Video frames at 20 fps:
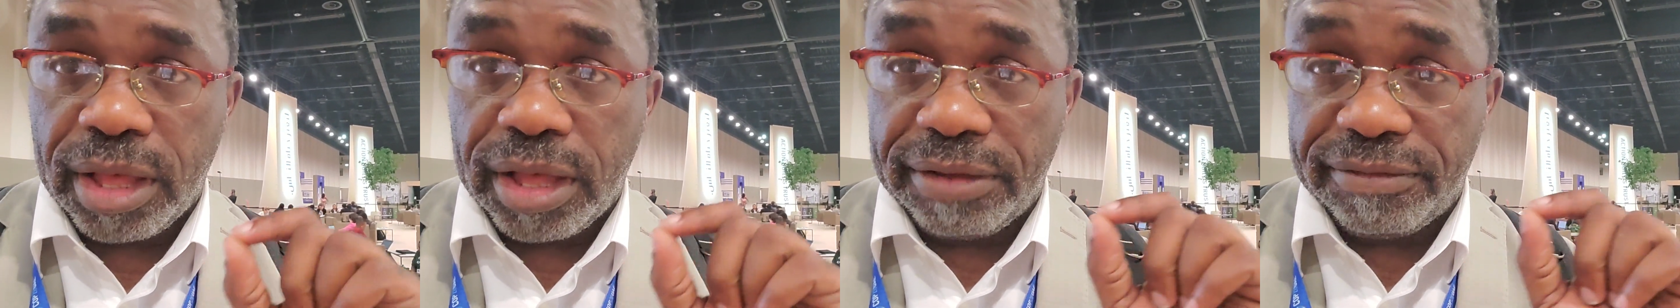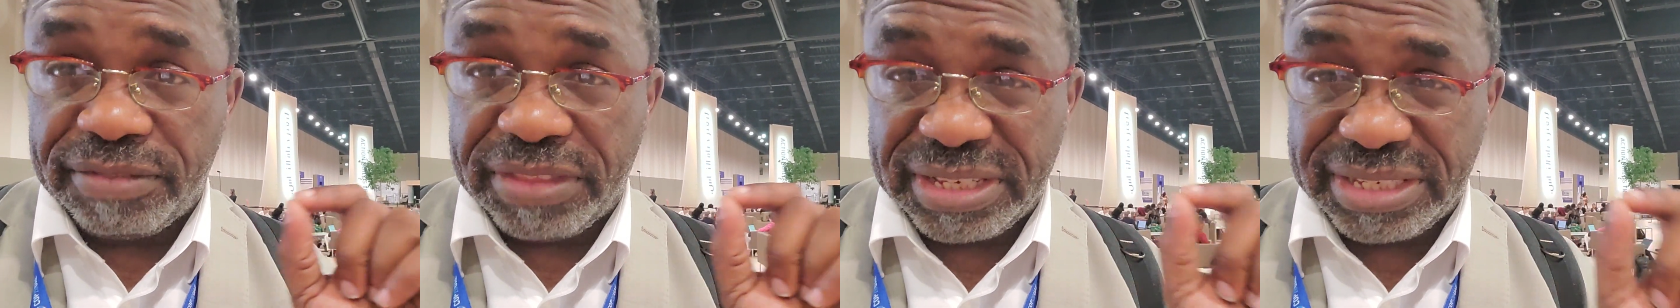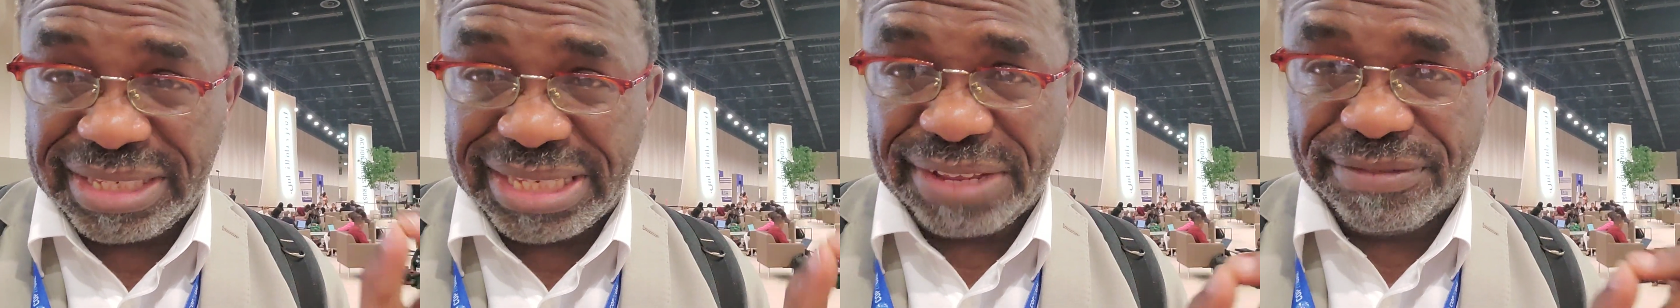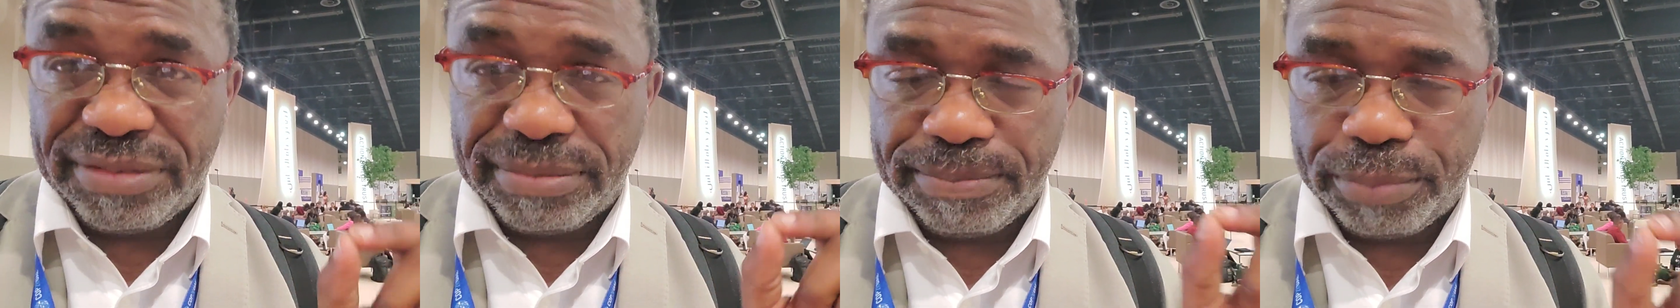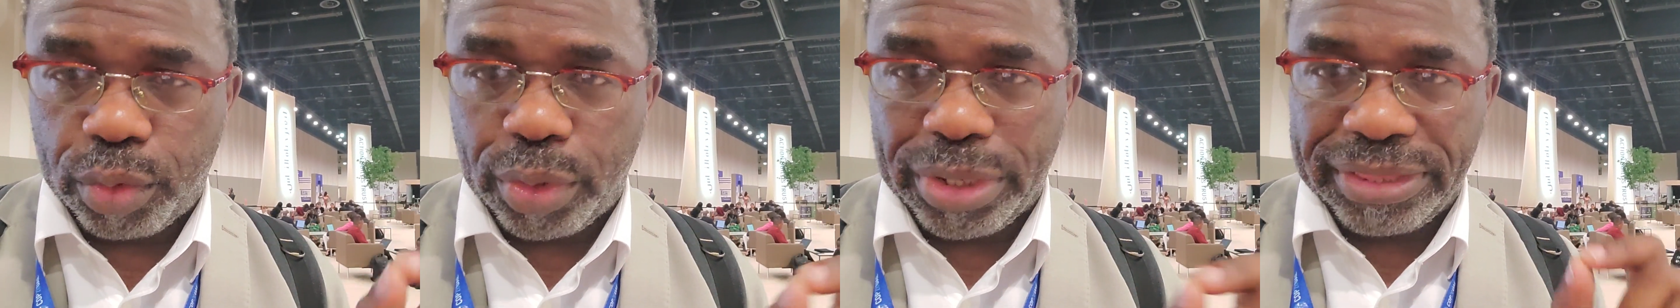of the
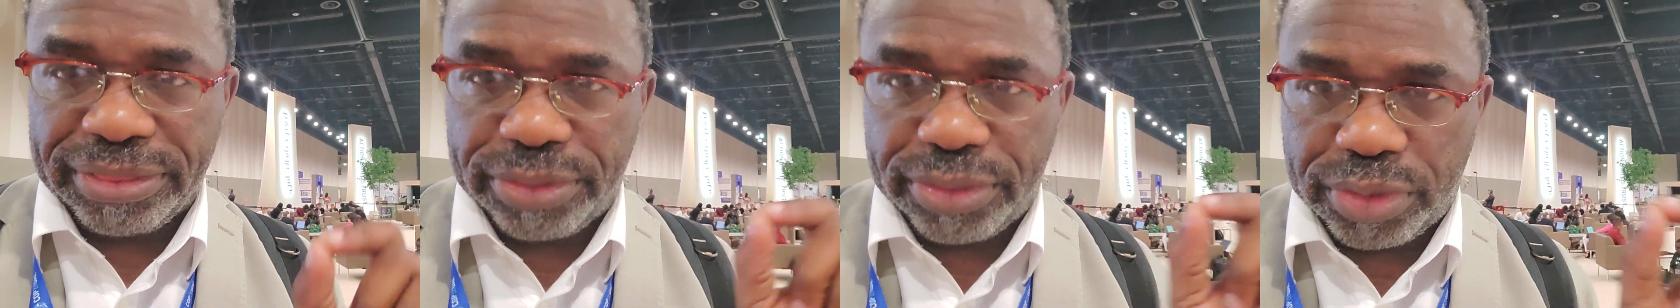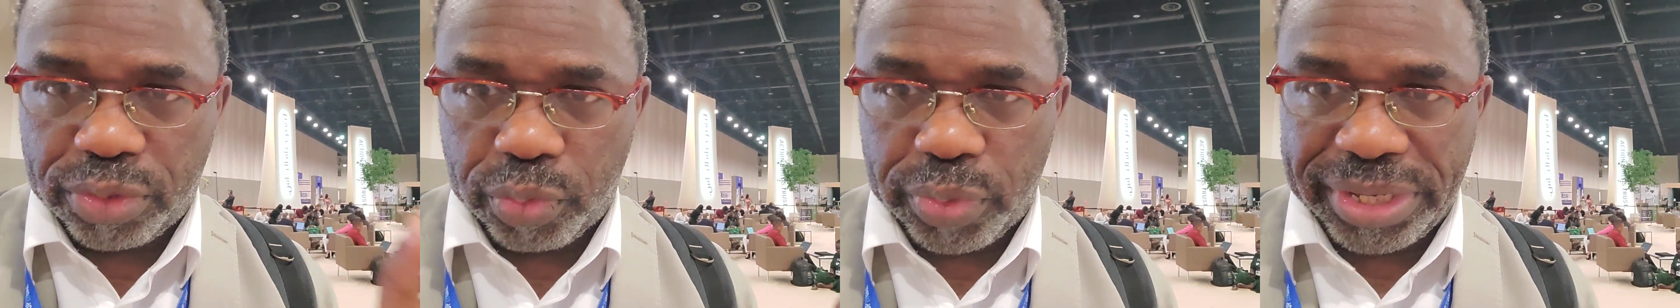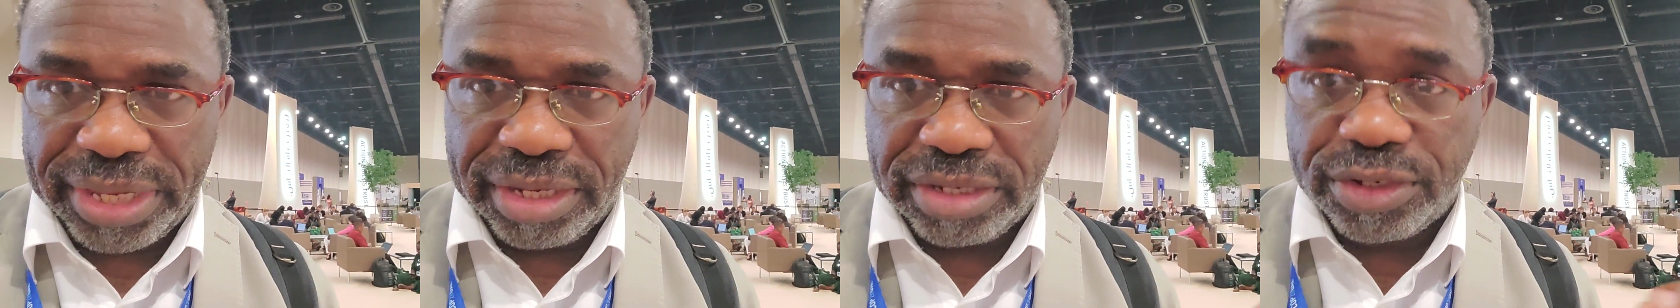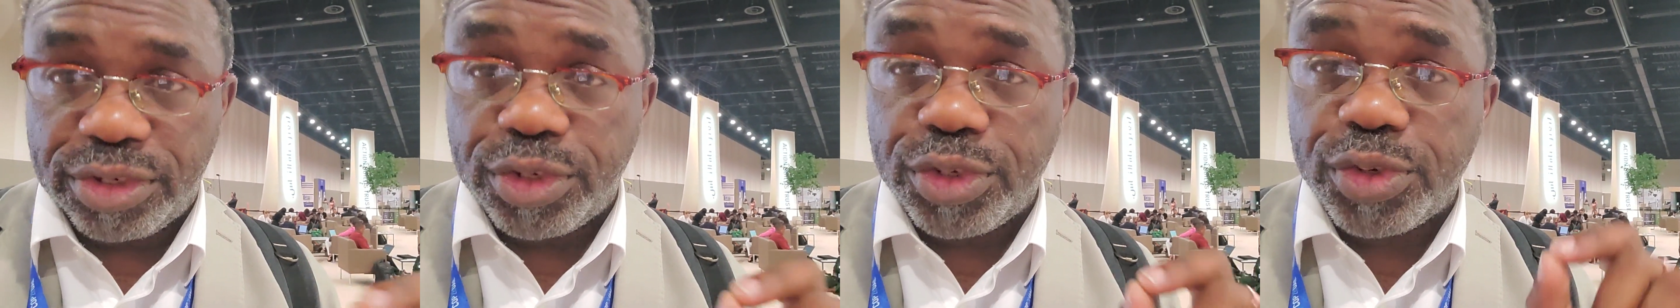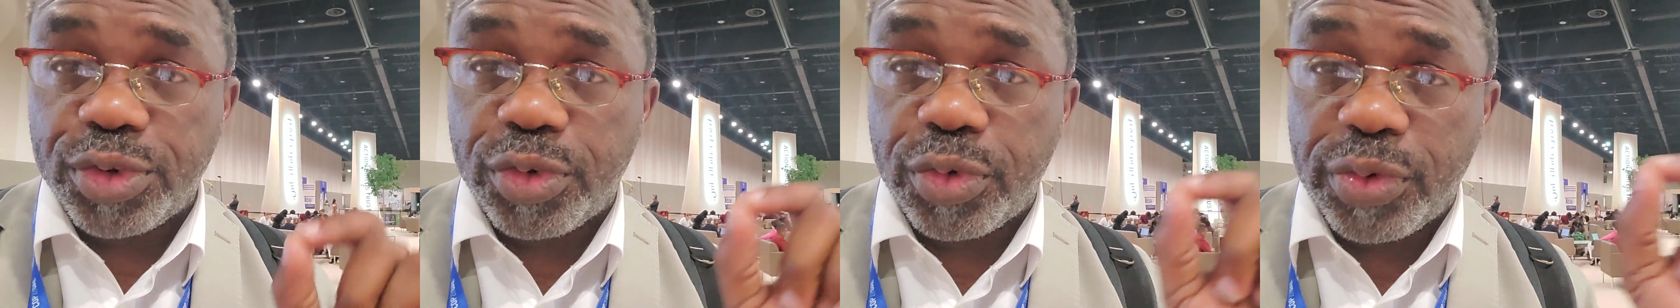
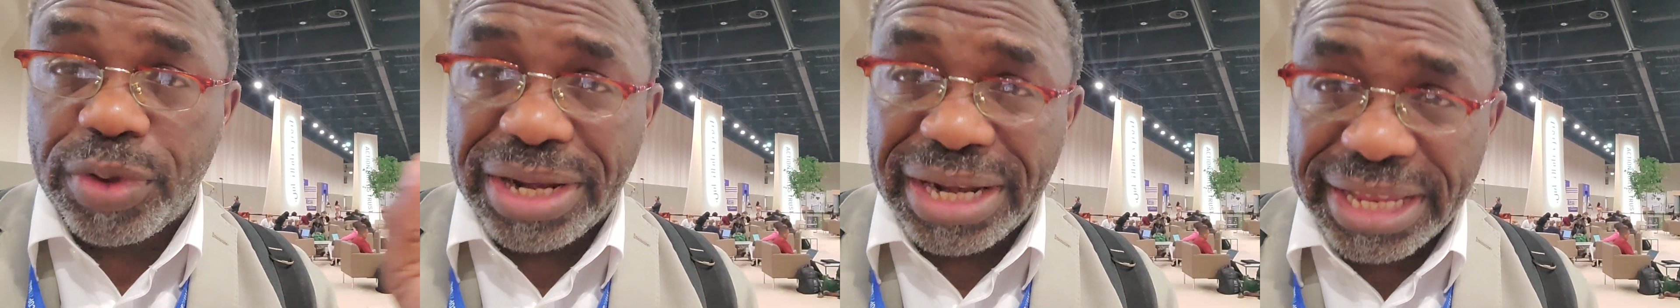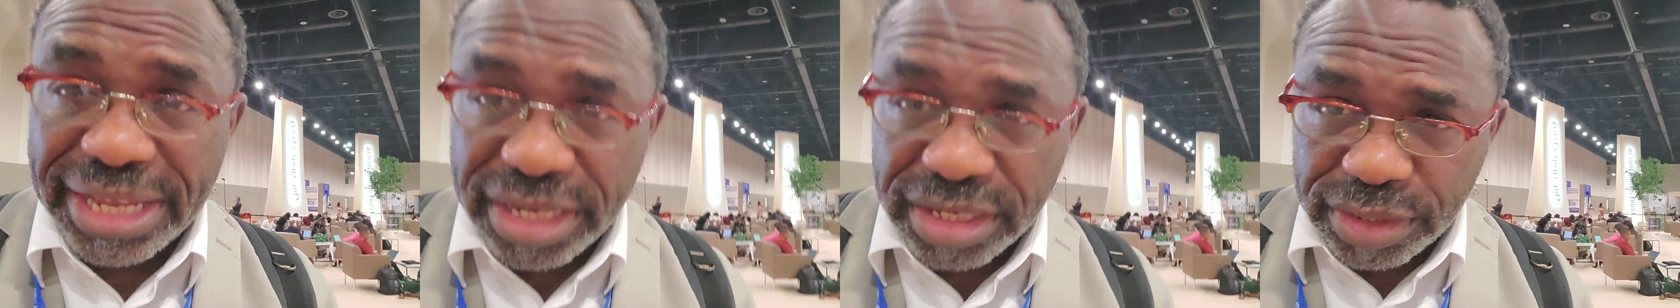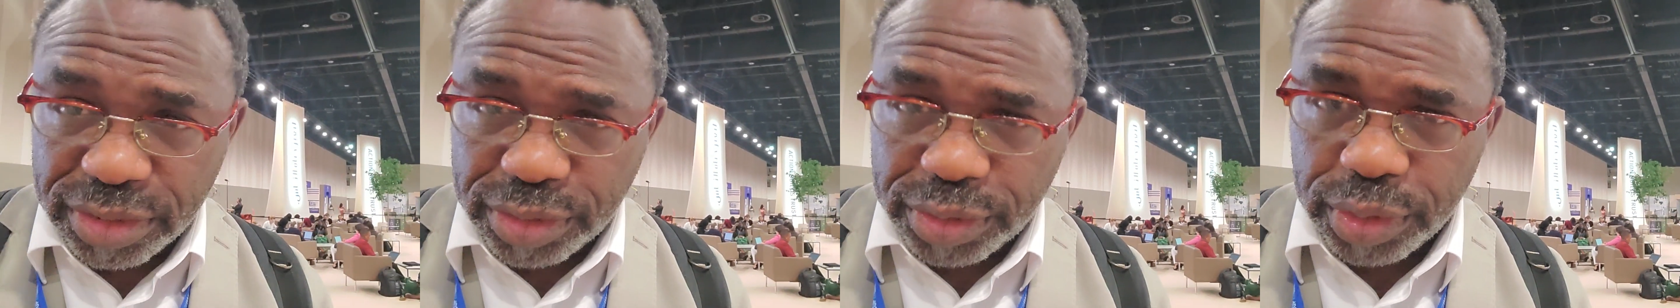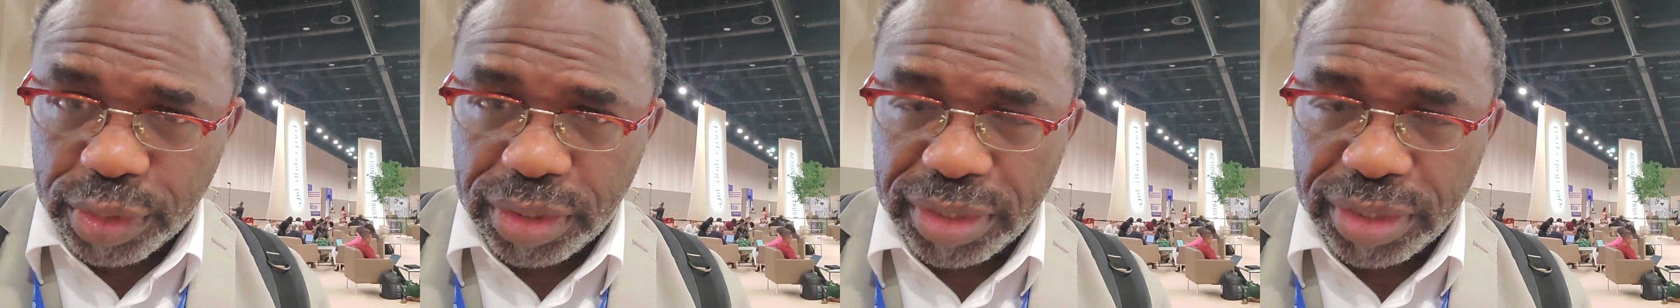$7.3 trillion